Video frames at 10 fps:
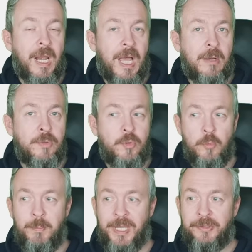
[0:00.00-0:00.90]
allows
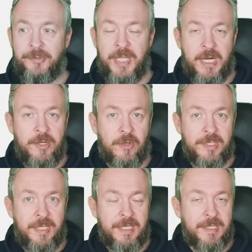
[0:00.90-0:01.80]
you better
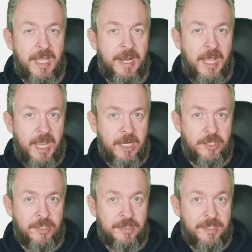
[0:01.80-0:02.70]
diagnostics and
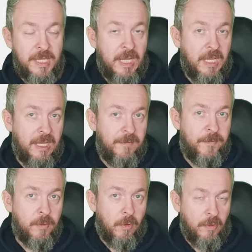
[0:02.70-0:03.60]
actions.
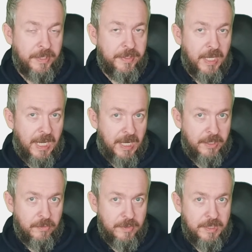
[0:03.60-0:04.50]
If you already are
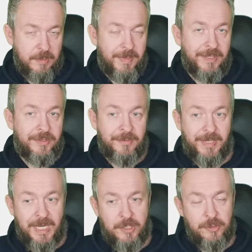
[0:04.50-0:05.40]
using Matter,
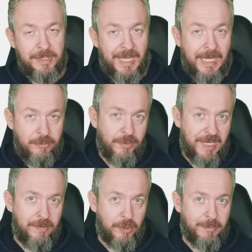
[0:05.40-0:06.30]
actually I do
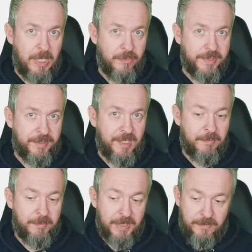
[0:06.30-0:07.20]
have it on my own
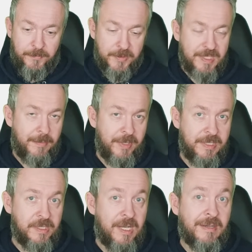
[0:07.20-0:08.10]
setup, but for some
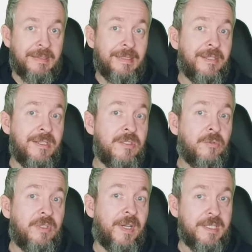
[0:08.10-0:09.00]
reason currently there is
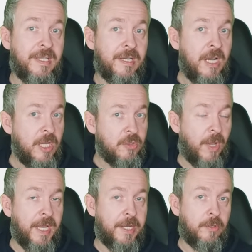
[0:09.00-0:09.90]
no device there, so
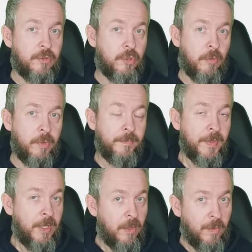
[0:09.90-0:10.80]
I cannot show you.
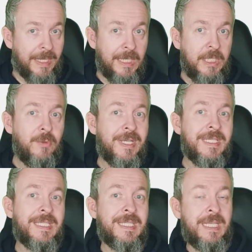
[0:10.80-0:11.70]
Well, you
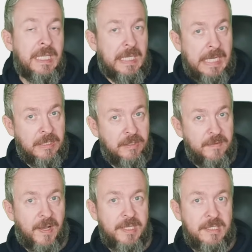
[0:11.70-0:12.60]
can see in the
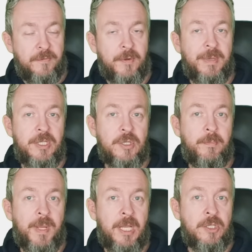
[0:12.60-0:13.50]
device information
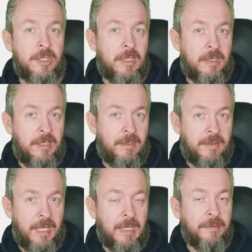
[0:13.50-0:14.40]
page
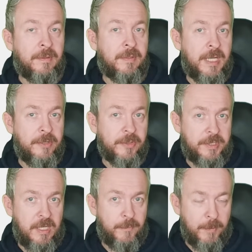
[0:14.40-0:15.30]
detailed
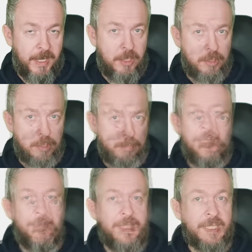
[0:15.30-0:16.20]
diagnostic information.
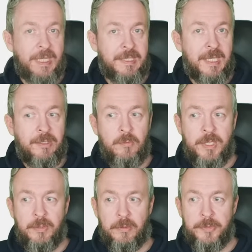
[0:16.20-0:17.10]
But besides that, you
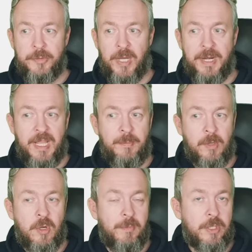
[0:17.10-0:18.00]
can also
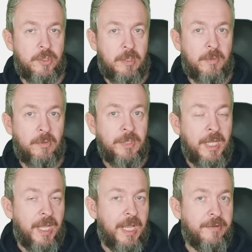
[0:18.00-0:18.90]
enable commissioning mode
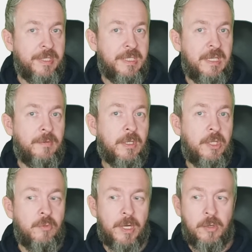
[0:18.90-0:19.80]
and receive the
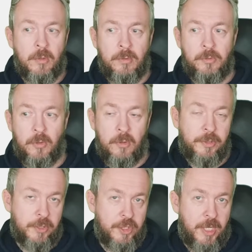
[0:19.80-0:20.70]
QR code or
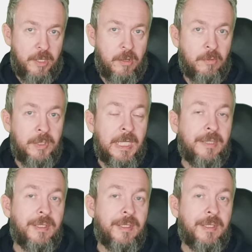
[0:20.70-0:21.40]
the sharing code